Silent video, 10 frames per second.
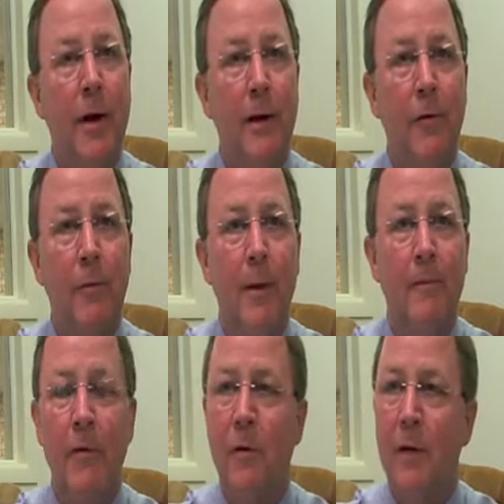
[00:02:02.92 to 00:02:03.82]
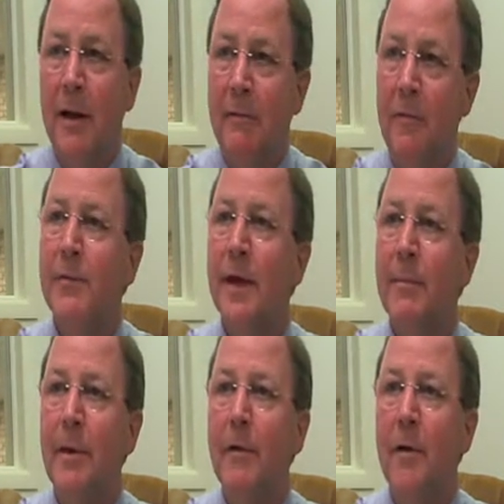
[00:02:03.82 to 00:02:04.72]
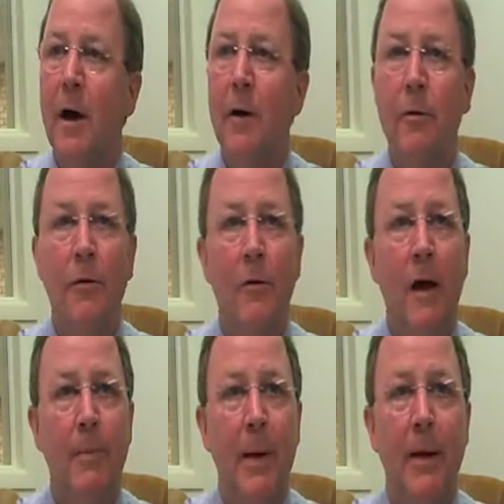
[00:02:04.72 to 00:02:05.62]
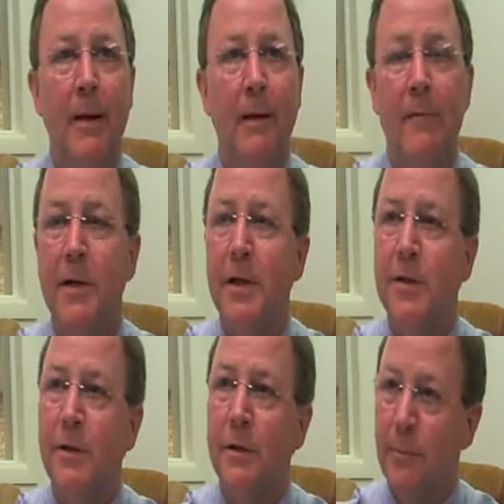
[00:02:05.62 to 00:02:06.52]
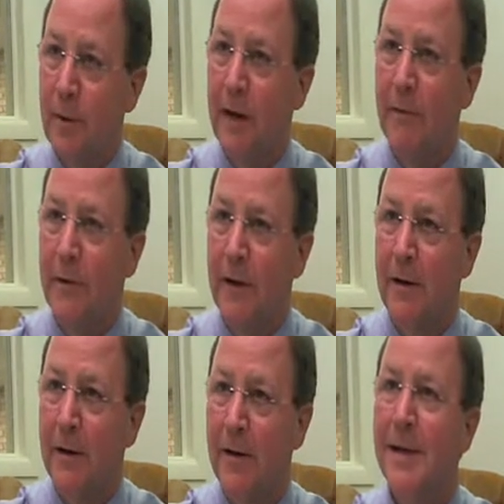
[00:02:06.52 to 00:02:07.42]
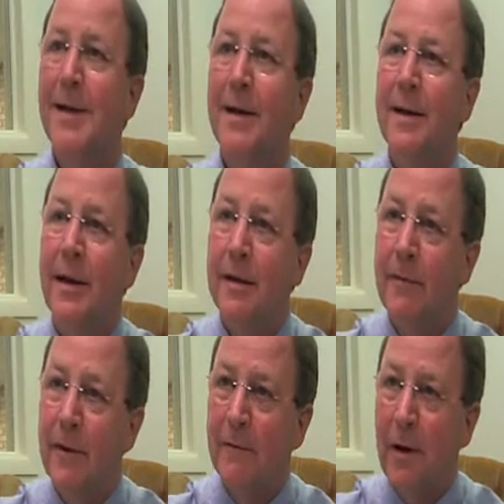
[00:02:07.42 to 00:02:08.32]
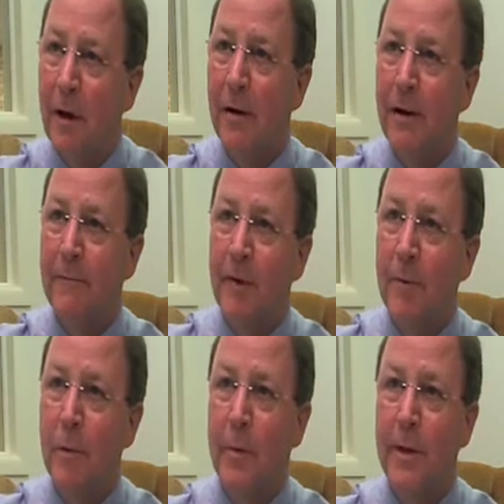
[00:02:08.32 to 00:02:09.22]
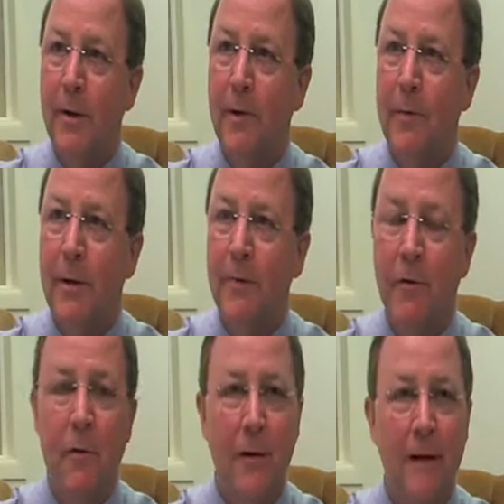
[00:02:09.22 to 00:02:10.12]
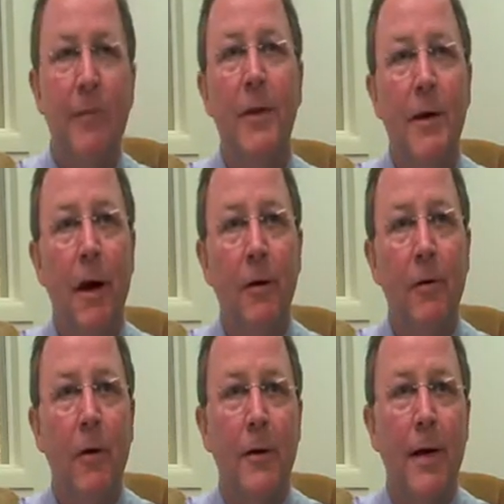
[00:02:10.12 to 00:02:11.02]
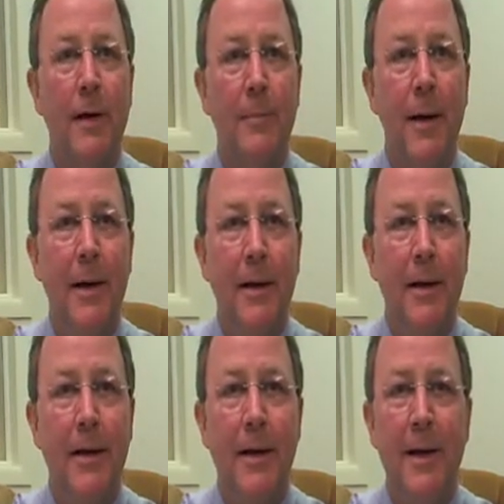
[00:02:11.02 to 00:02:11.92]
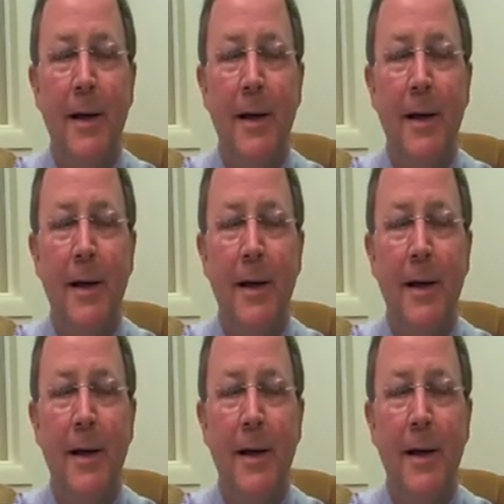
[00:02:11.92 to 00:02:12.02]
rate goes above a certain level, that means that Congress is not paying enough attention to the private sector. And if unemployment goes above a certain level, then Congress ought to take a pay cut.